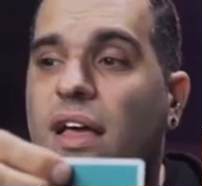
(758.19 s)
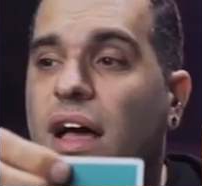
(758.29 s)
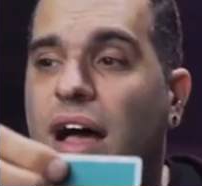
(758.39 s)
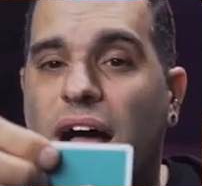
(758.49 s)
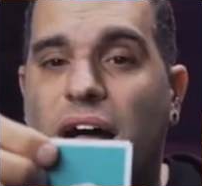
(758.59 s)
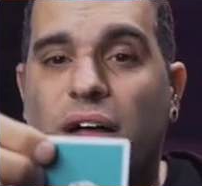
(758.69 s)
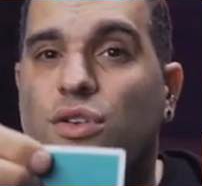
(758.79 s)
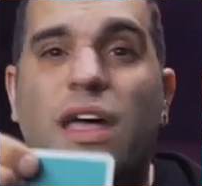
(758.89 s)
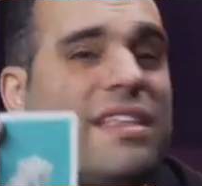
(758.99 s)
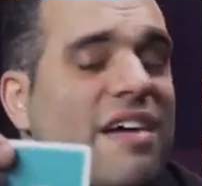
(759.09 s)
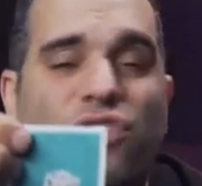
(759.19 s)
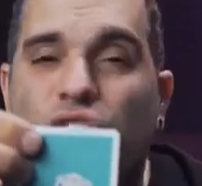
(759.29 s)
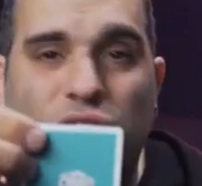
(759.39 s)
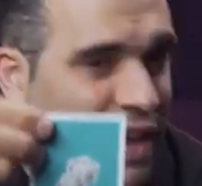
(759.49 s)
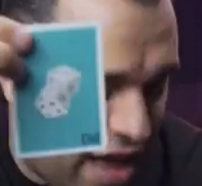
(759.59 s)
You like to have a
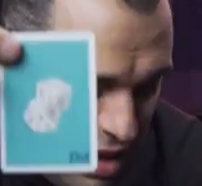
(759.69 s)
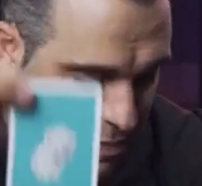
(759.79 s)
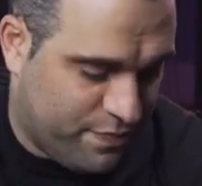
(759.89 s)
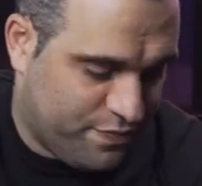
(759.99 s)
good time.